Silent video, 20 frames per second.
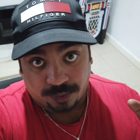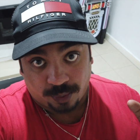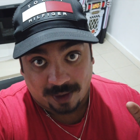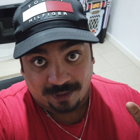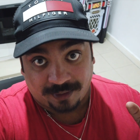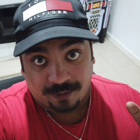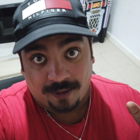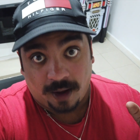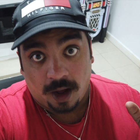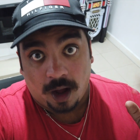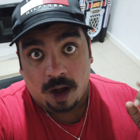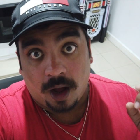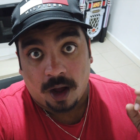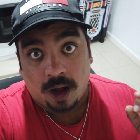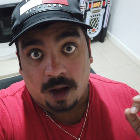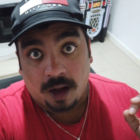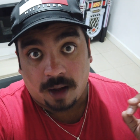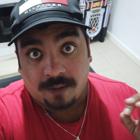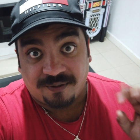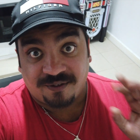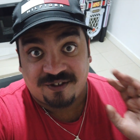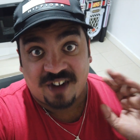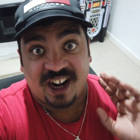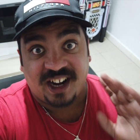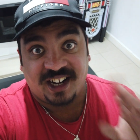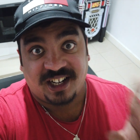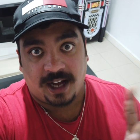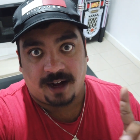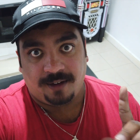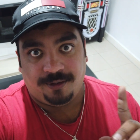It was uh,
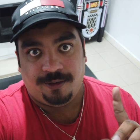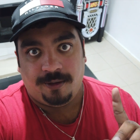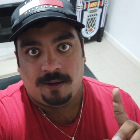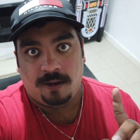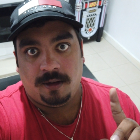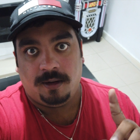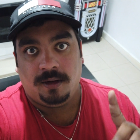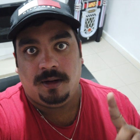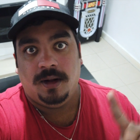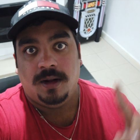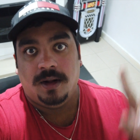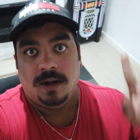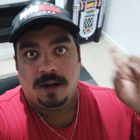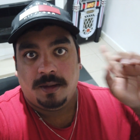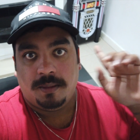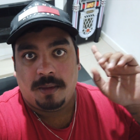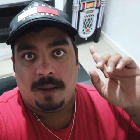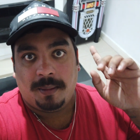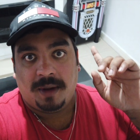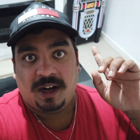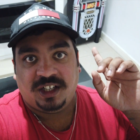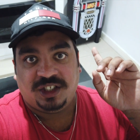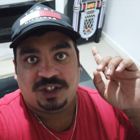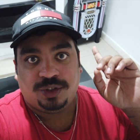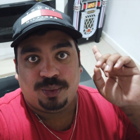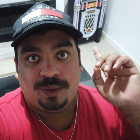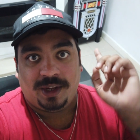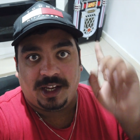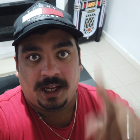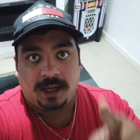very tough. I
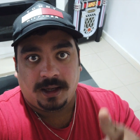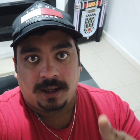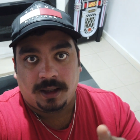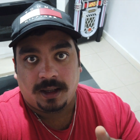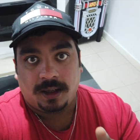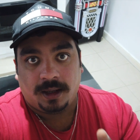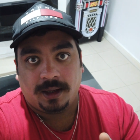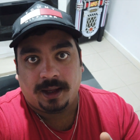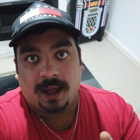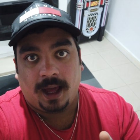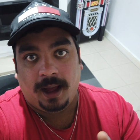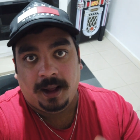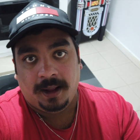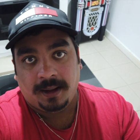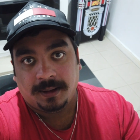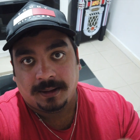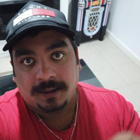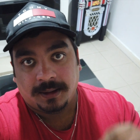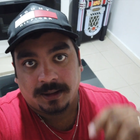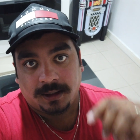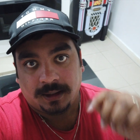managed to win it. Okay.